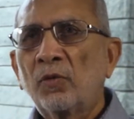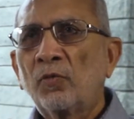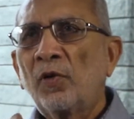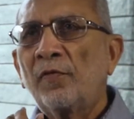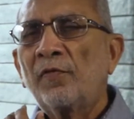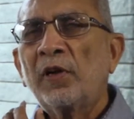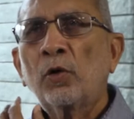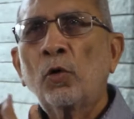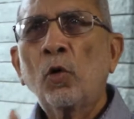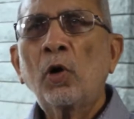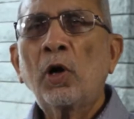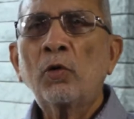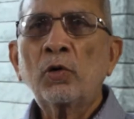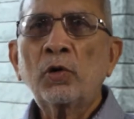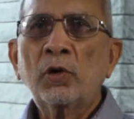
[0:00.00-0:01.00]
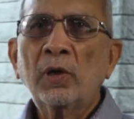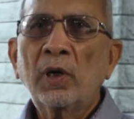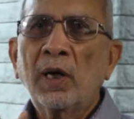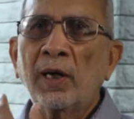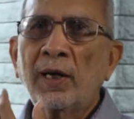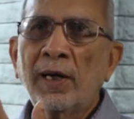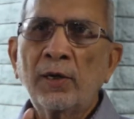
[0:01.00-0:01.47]
where we go out
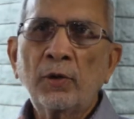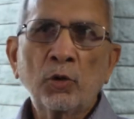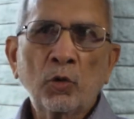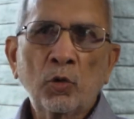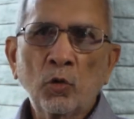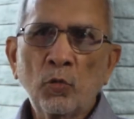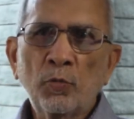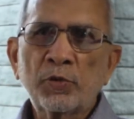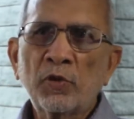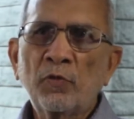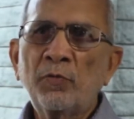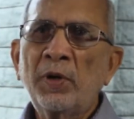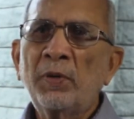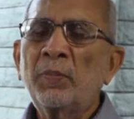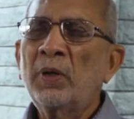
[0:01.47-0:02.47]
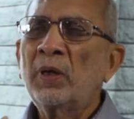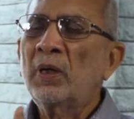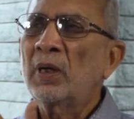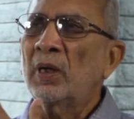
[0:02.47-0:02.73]
again to groups of people